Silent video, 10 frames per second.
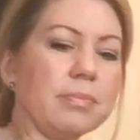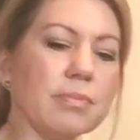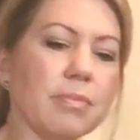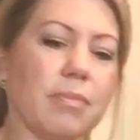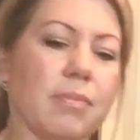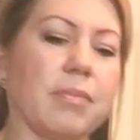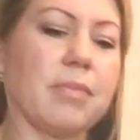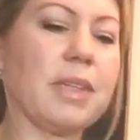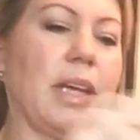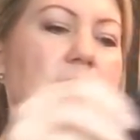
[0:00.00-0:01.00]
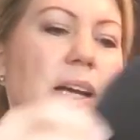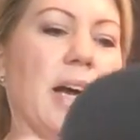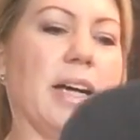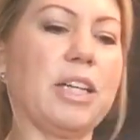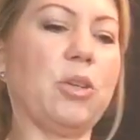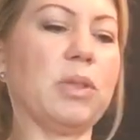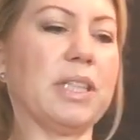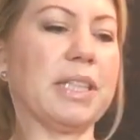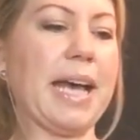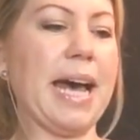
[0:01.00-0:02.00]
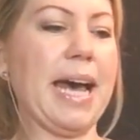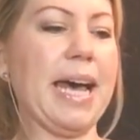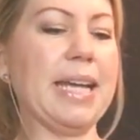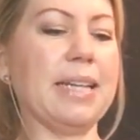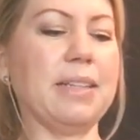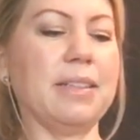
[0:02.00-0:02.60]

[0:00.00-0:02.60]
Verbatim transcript: A cute little hat.